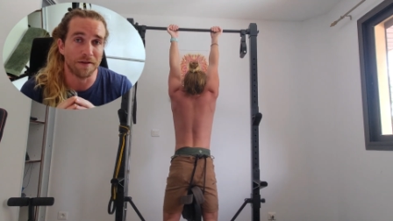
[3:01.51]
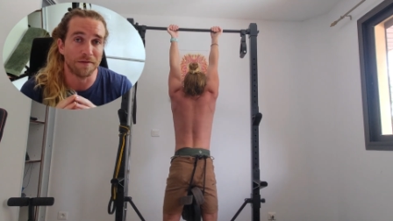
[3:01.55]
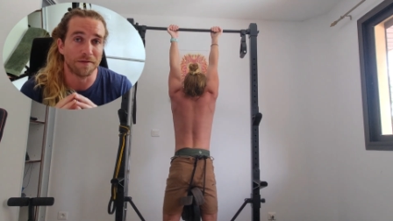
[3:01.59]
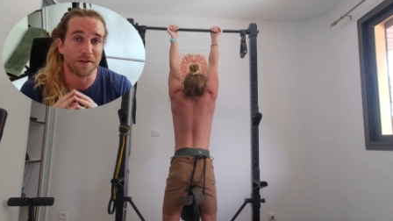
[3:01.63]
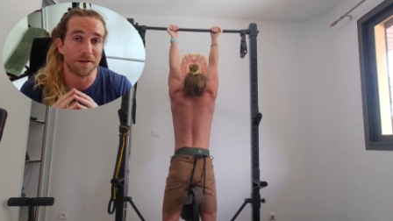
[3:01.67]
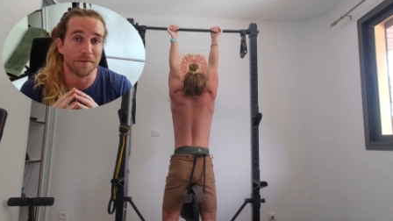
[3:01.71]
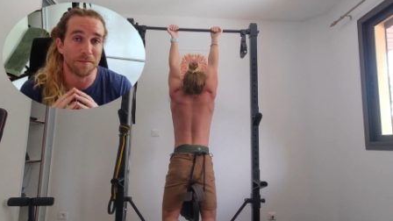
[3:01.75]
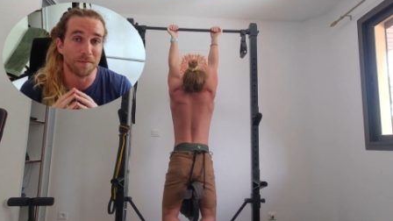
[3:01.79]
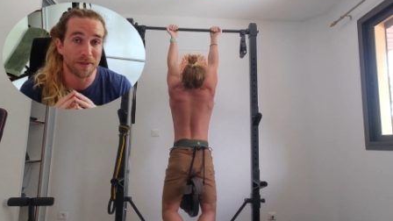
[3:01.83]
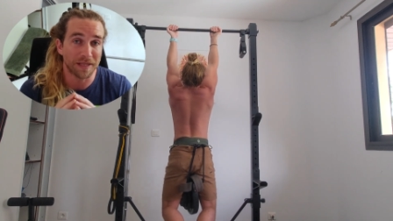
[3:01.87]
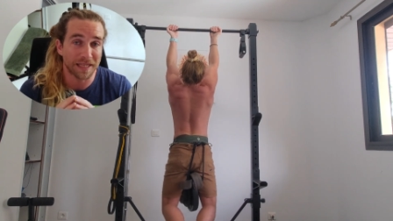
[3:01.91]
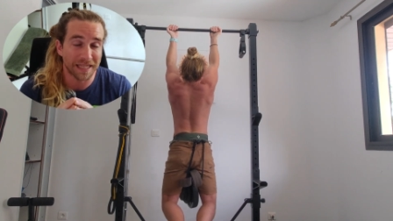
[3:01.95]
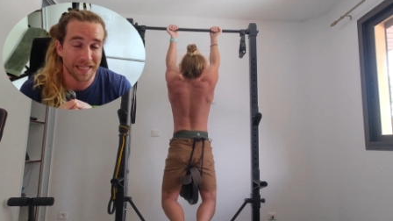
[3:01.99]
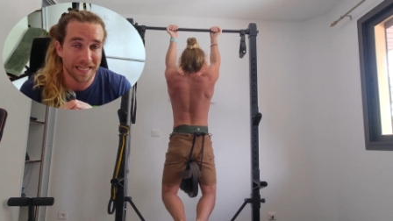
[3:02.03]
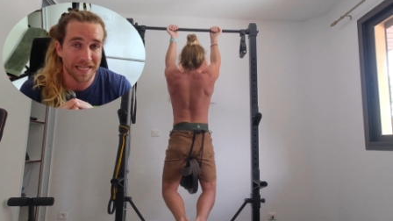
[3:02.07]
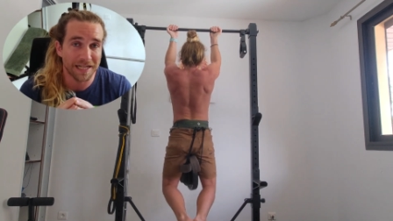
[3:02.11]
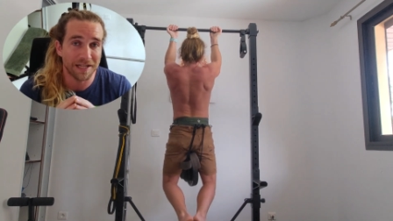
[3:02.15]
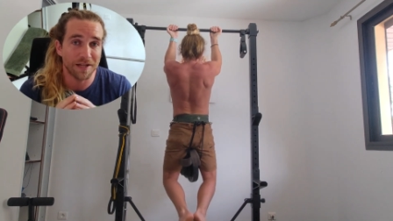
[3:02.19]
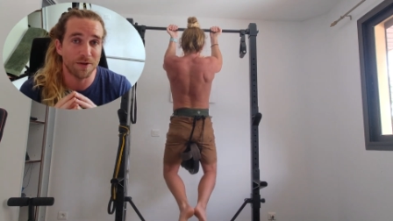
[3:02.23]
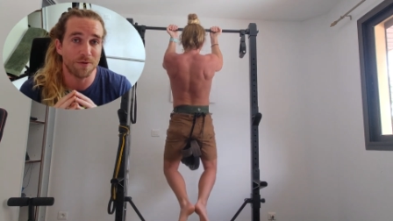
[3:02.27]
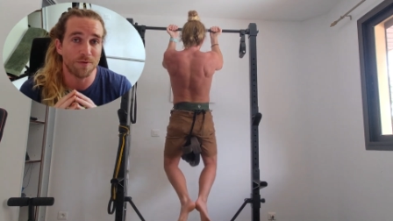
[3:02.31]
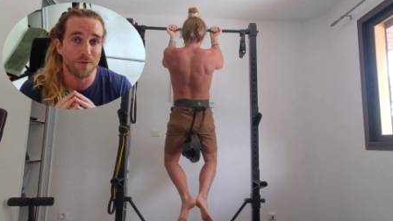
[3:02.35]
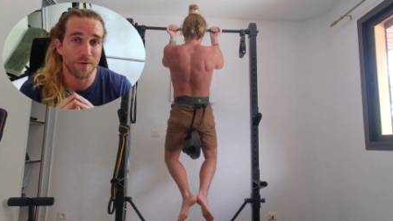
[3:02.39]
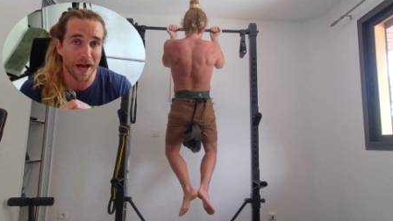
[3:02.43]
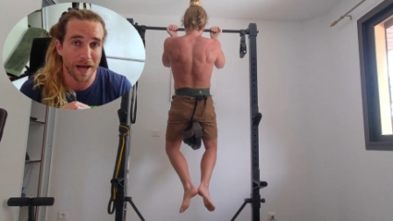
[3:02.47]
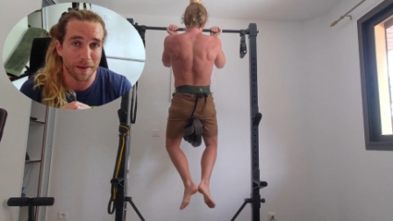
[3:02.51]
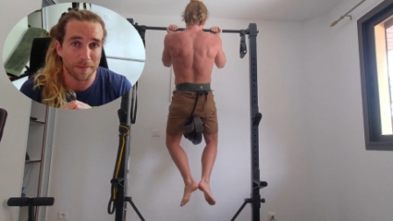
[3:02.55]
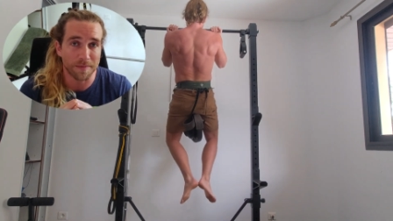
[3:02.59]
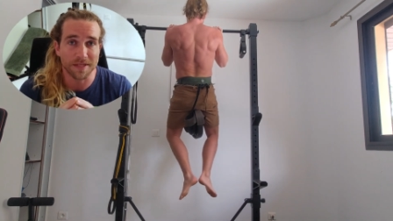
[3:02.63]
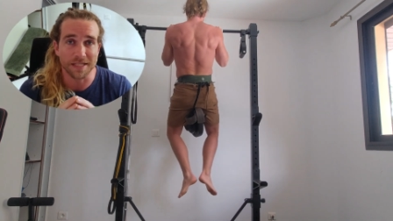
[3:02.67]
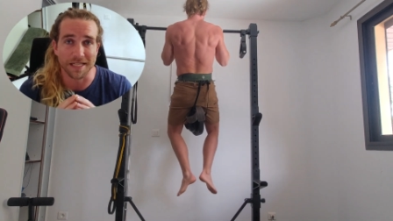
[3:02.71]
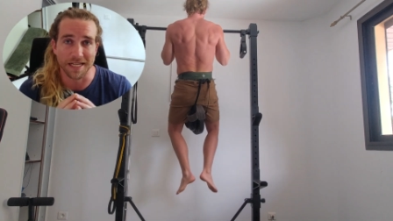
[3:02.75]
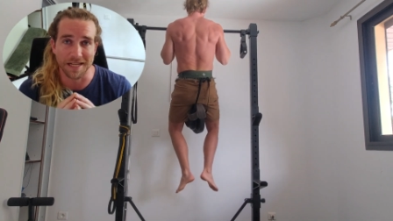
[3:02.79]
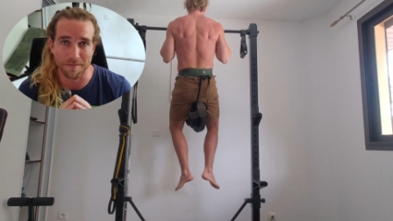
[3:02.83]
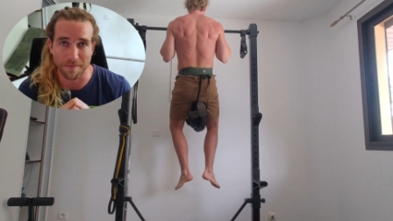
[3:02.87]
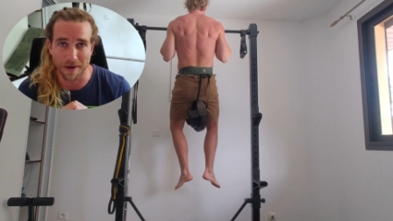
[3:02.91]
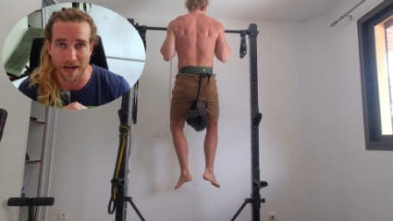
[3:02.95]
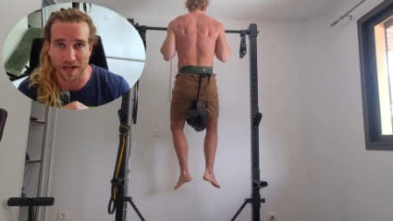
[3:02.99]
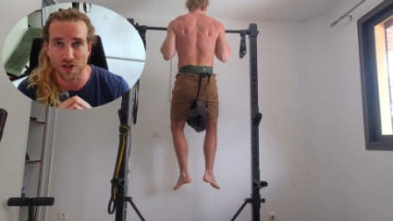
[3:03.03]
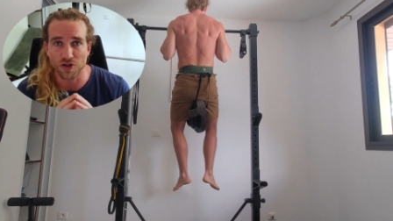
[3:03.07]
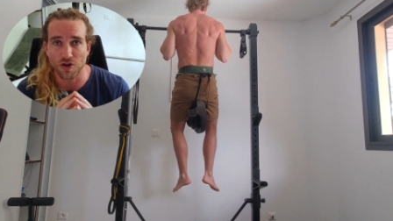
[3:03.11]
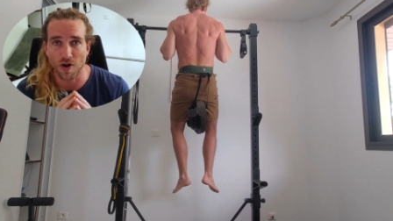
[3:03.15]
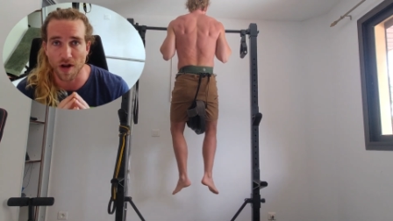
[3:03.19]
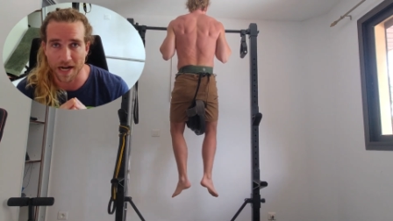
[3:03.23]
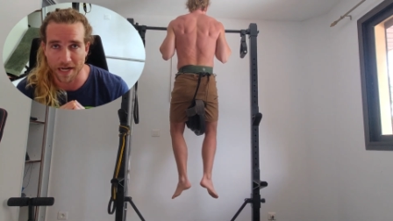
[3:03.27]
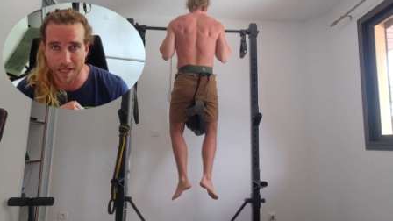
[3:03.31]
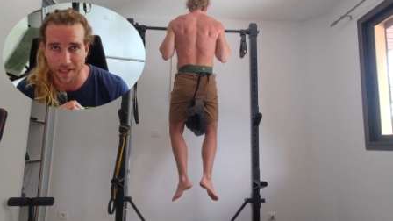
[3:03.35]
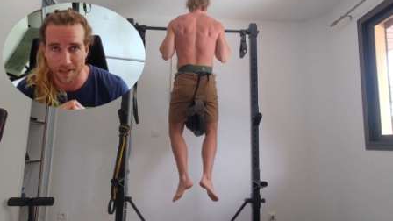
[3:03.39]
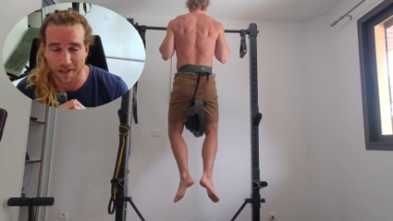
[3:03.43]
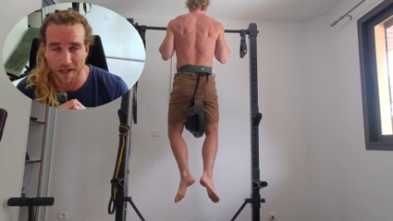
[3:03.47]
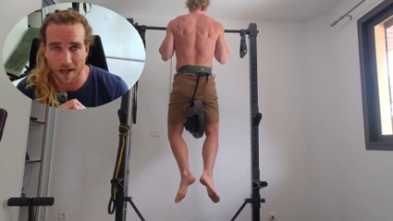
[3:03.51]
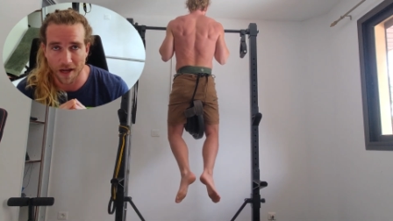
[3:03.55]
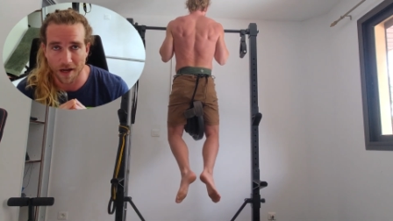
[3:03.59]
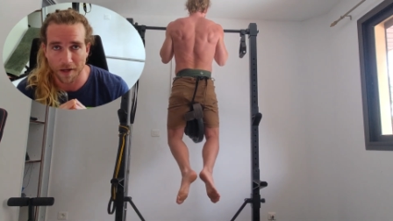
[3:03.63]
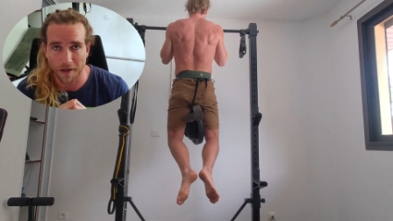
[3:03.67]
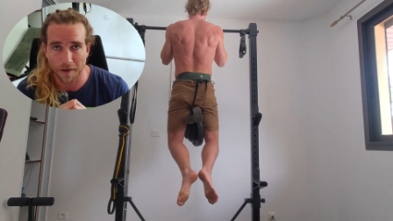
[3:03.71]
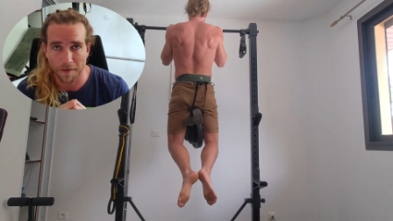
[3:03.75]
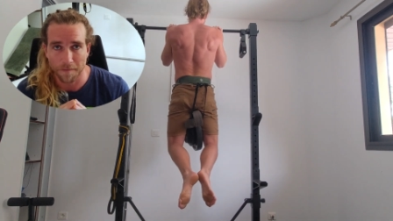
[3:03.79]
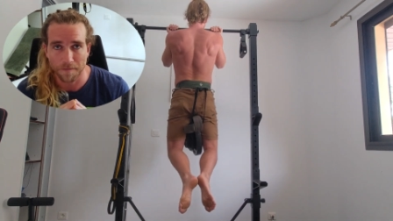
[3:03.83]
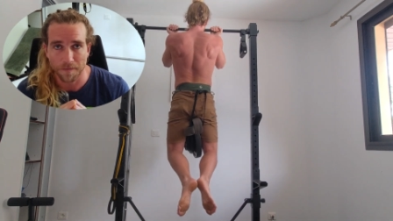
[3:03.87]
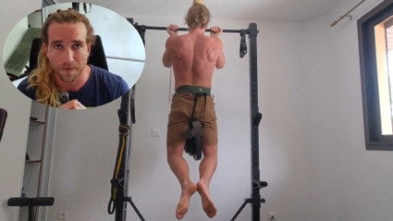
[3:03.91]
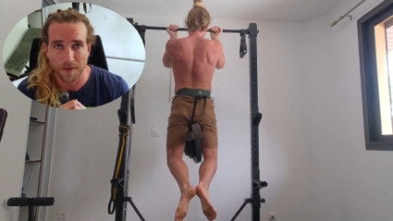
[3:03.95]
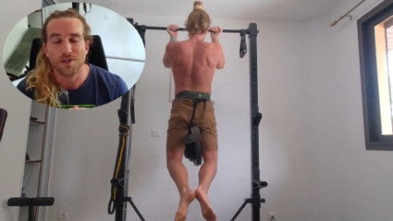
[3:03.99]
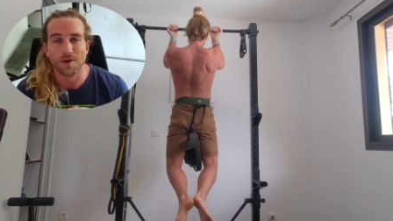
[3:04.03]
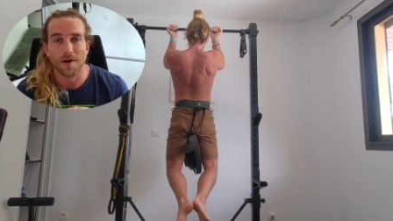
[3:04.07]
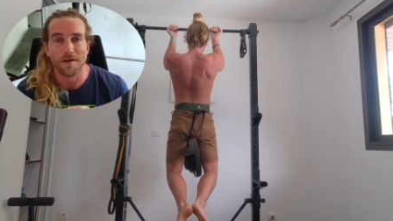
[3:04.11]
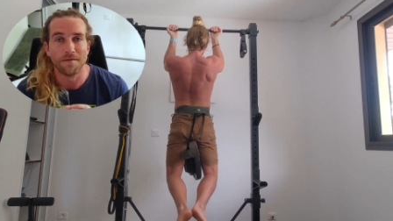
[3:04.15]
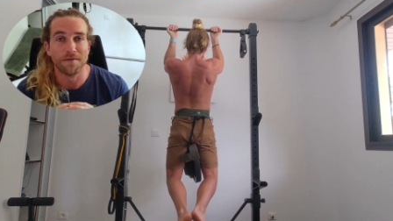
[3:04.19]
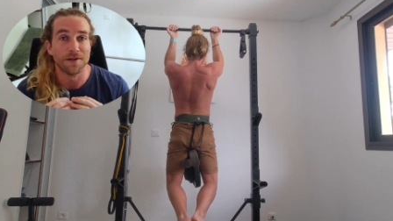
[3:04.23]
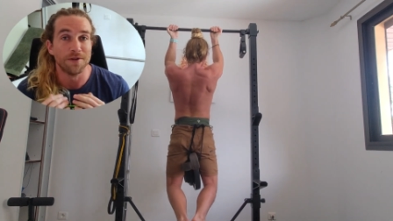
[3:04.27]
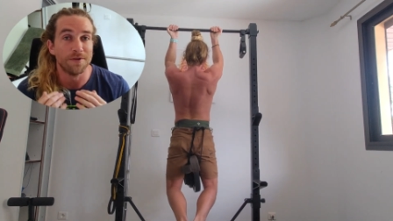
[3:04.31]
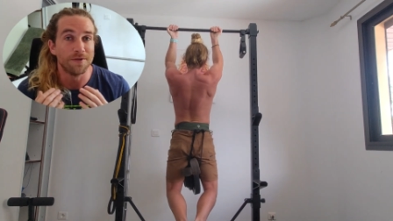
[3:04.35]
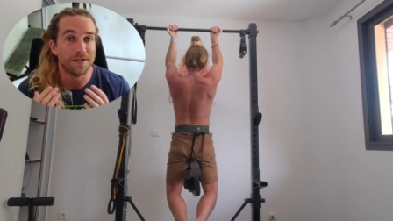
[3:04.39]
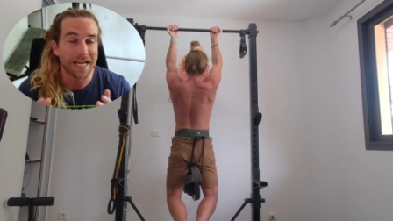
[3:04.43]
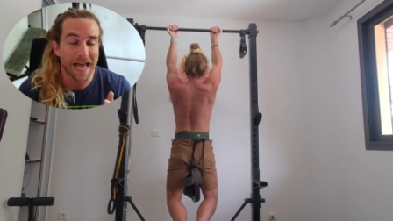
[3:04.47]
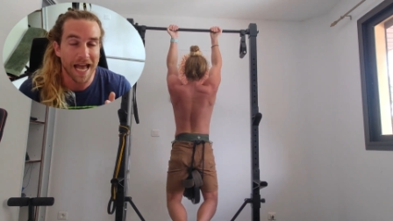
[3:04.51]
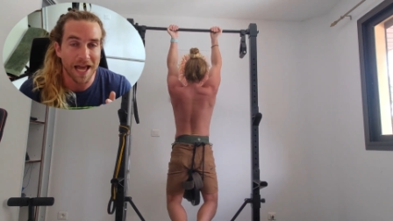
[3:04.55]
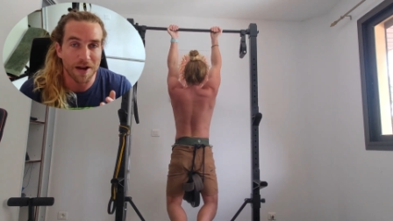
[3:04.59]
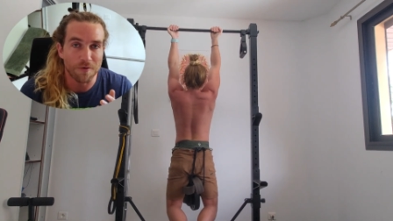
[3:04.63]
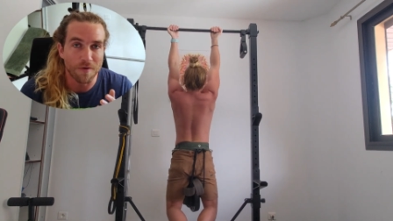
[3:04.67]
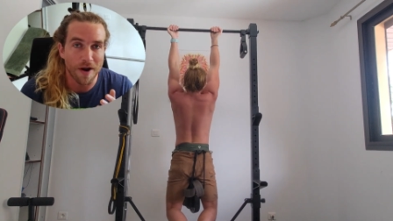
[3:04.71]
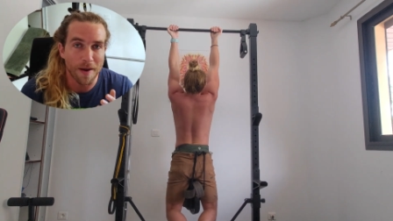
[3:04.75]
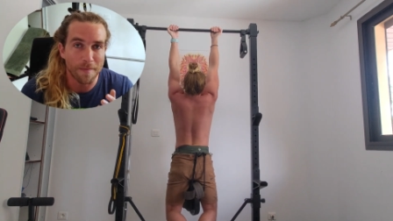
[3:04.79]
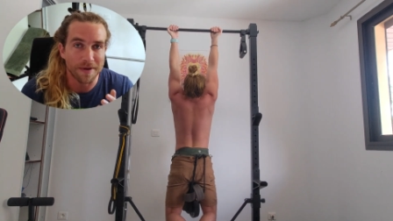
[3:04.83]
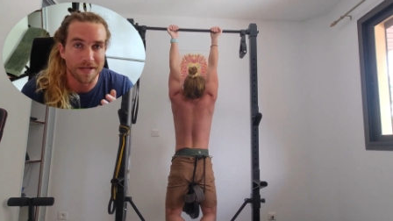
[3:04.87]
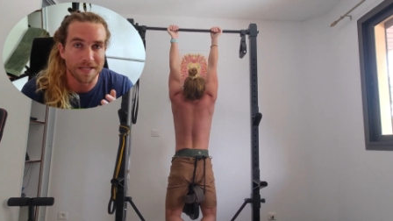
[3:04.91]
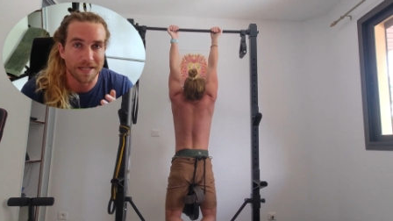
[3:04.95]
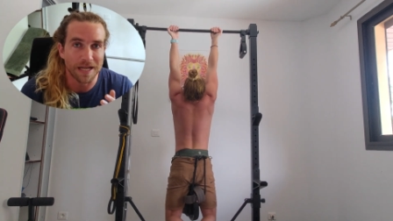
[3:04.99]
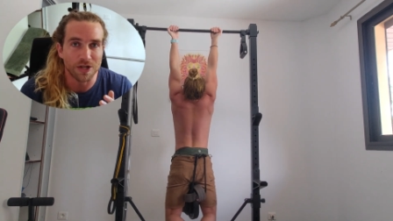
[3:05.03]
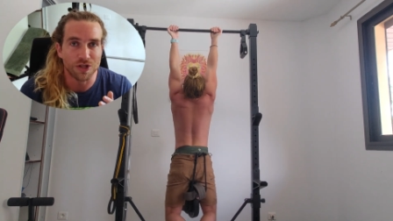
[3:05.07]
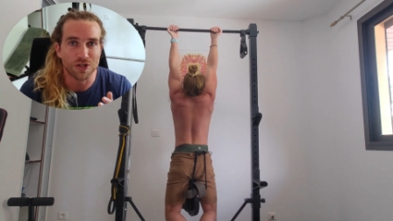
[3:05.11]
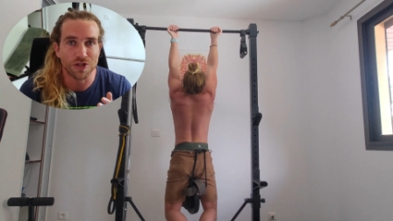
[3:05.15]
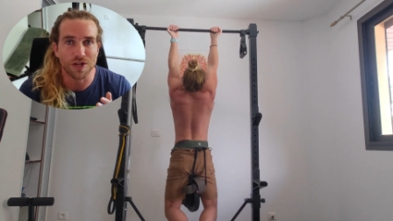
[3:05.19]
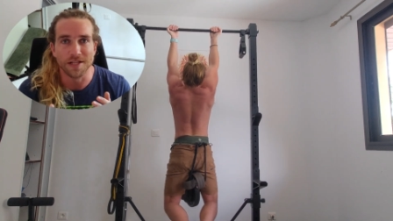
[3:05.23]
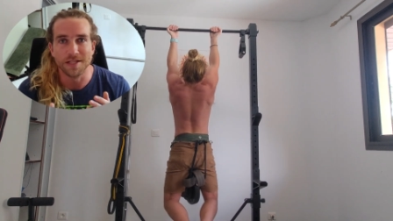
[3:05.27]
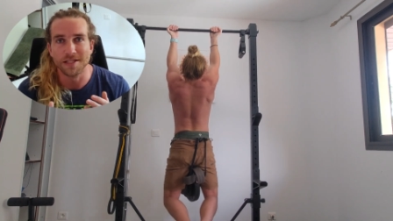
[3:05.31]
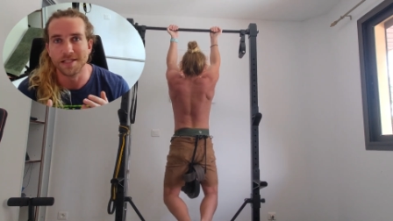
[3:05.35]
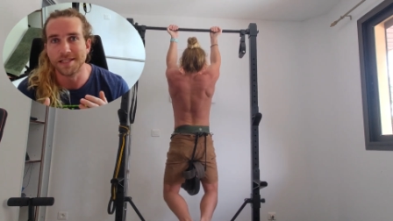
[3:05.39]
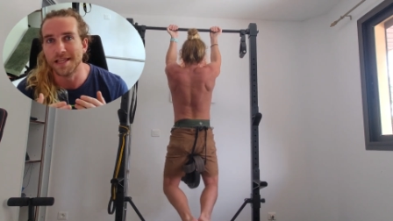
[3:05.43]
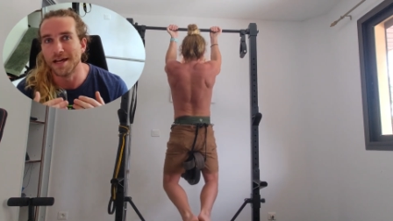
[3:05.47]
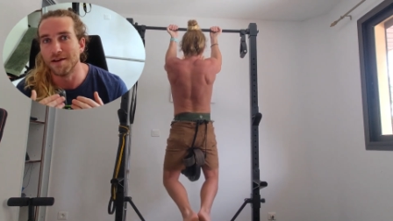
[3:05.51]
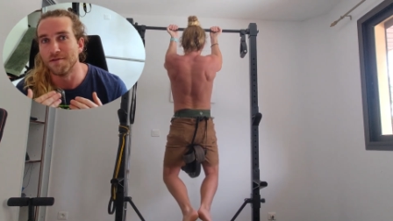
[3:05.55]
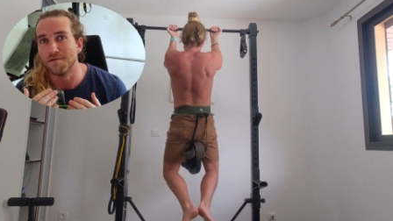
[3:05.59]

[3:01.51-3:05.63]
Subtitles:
of completed reps in my training log. So if I do 10 repetitions,